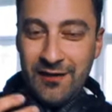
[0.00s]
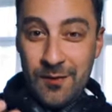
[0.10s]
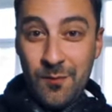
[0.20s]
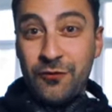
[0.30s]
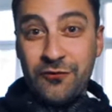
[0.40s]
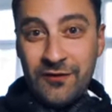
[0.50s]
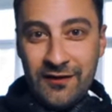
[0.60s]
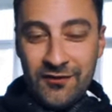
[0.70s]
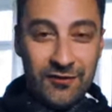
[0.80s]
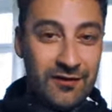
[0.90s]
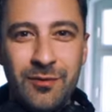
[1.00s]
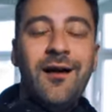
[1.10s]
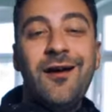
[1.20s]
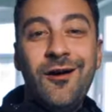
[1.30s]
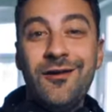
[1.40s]
emotionally, Sin.
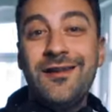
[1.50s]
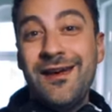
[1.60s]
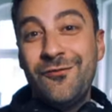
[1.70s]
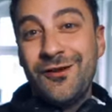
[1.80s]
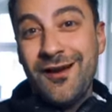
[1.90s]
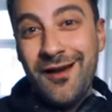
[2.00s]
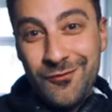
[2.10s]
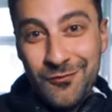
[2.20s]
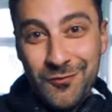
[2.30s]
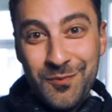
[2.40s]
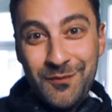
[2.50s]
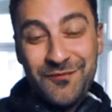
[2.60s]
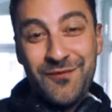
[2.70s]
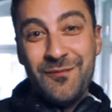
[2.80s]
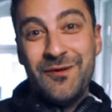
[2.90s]
I hardly ever got goosebumps
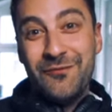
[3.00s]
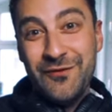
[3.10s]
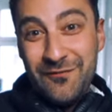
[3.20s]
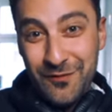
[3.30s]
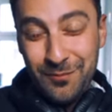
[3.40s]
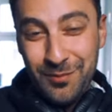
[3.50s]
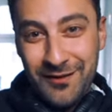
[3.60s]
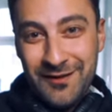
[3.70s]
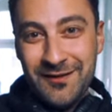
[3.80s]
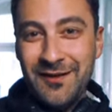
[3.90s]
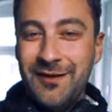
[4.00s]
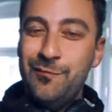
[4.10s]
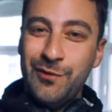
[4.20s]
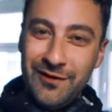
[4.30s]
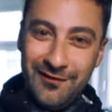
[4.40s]
from a reverb plugin,
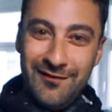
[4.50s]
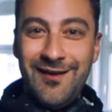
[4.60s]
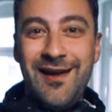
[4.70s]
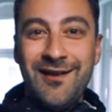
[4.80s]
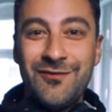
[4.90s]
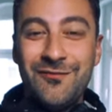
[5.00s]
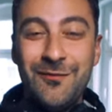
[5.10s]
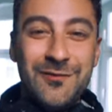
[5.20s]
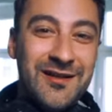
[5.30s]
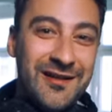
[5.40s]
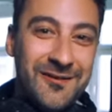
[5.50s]
but Exoverb did it.